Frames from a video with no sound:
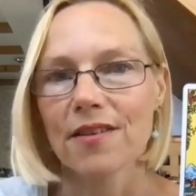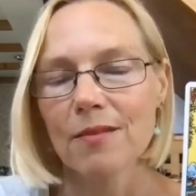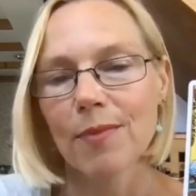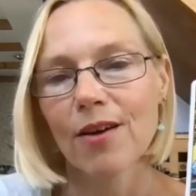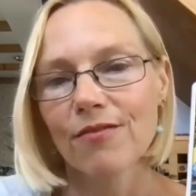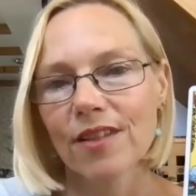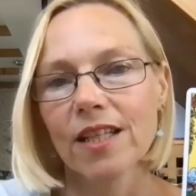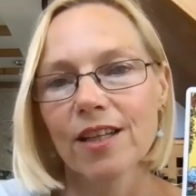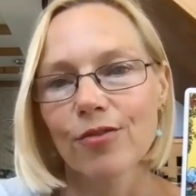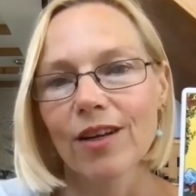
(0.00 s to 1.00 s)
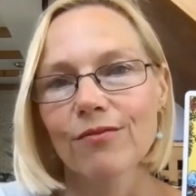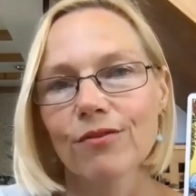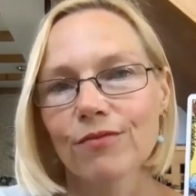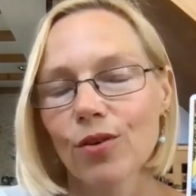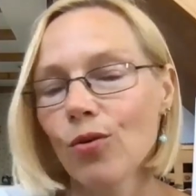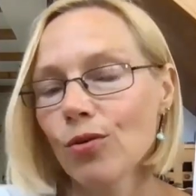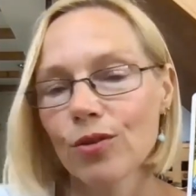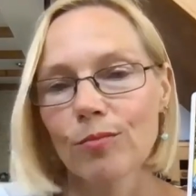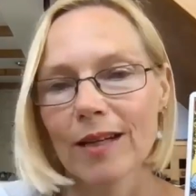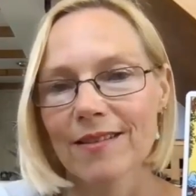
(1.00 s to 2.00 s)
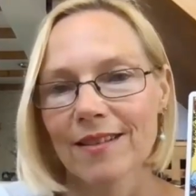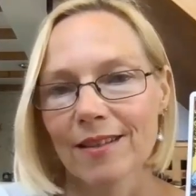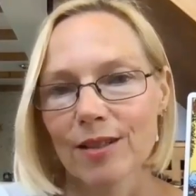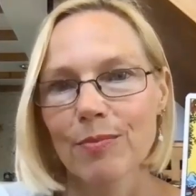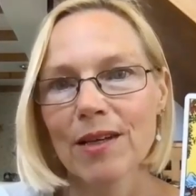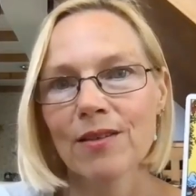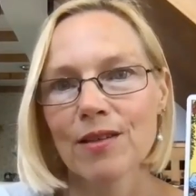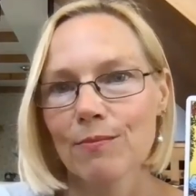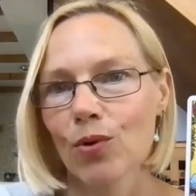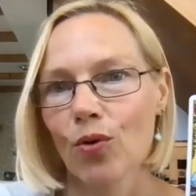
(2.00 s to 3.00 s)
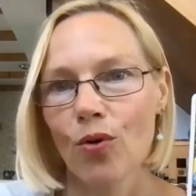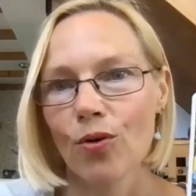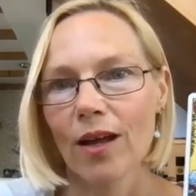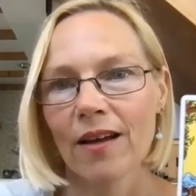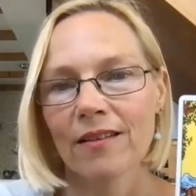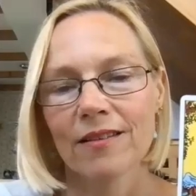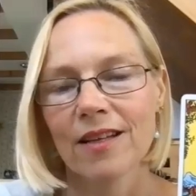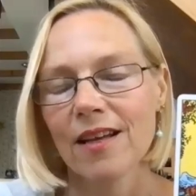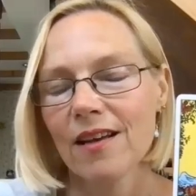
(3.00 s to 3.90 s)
it's about feeling grateful for all your blessings, big and small, and